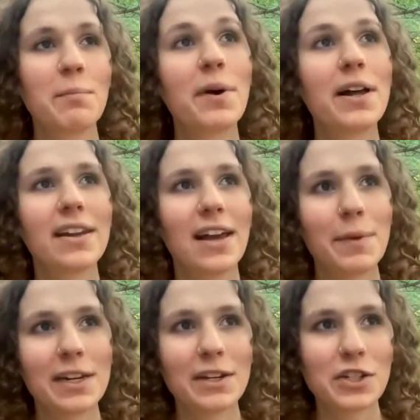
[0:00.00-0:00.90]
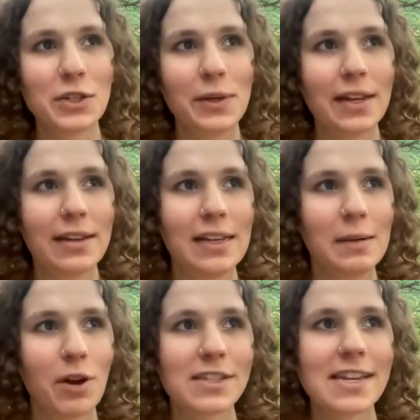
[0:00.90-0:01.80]
But I managed to get
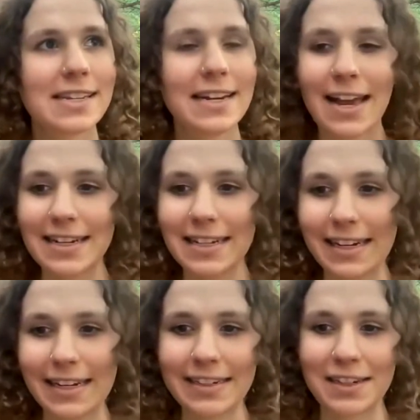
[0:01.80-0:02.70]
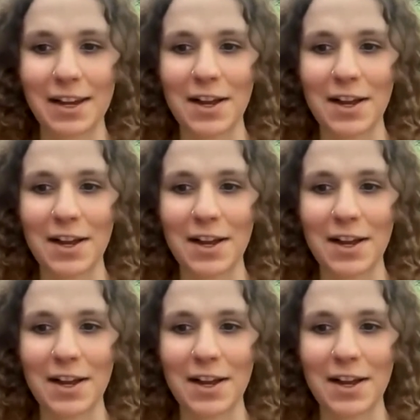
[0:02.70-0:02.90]
the processing IDE